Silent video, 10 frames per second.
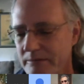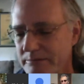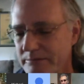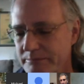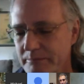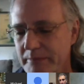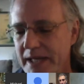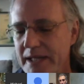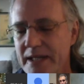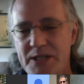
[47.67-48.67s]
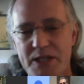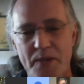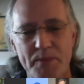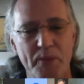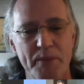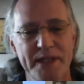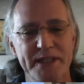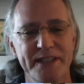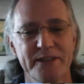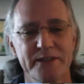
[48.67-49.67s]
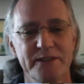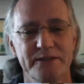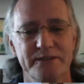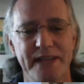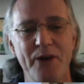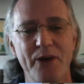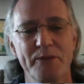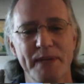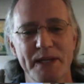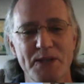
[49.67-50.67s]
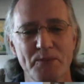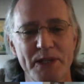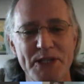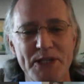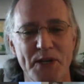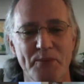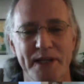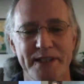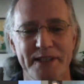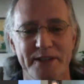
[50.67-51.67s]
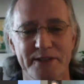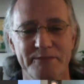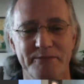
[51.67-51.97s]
making something a big deal. Now it makes simplicity a big deal.